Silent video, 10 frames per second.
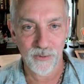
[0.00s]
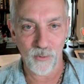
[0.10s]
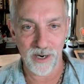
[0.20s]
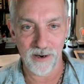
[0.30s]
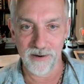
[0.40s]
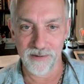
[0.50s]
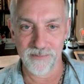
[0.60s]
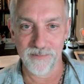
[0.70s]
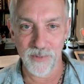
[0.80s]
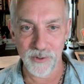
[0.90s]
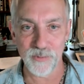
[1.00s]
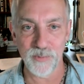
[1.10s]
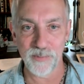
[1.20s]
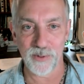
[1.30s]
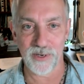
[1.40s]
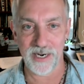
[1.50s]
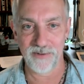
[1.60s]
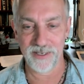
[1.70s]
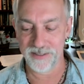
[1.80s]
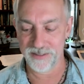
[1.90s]
where most people are
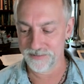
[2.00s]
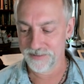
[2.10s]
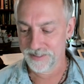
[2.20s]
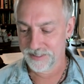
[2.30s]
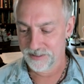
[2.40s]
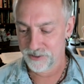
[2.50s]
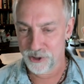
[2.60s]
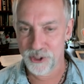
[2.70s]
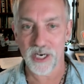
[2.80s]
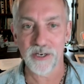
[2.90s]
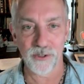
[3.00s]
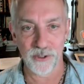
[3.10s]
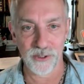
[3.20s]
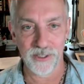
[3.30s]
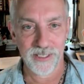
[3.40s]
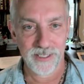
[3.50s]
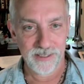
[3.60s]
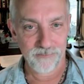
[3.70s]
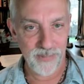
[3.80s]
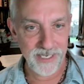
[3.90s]
having to juggle
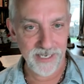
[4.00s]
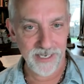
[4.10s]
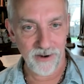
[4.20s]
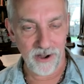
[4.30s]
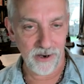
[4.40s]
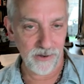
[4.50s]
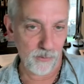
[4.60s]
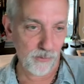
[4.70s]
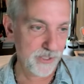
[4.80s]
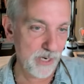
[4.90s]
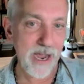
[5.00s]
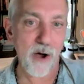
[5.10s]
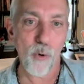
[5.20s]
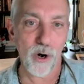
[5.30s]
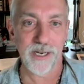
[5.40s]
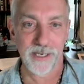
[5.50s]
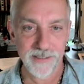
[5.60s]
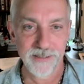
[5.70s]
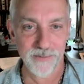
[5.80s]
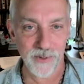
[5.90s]
being in a, uh, somehow
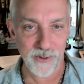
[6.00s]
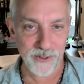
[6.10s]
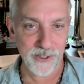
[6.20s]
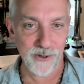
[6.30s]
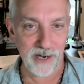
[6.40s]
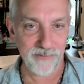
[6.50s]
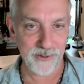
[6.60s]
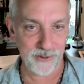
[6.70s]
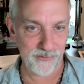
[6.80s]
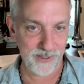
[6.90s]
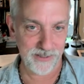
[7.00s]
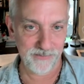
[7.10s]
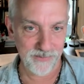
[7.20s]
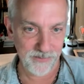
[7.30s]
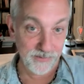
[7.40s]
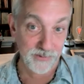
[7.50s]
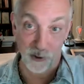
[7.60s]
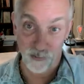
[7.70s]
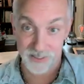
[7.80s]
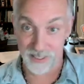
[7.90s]
working, whether it's in your office or via
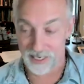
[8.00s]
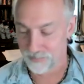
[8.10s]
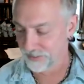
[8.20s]
Zoom and Skype,